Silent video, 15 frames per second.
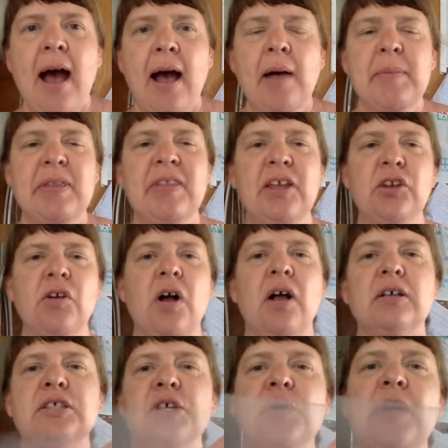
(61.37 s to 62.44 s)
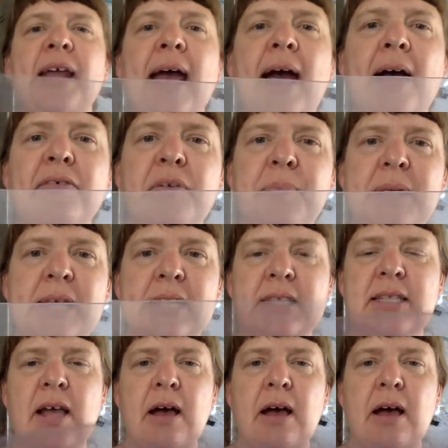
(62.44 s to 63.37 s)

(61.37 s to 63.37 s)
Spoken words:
And then you're also going to have a piece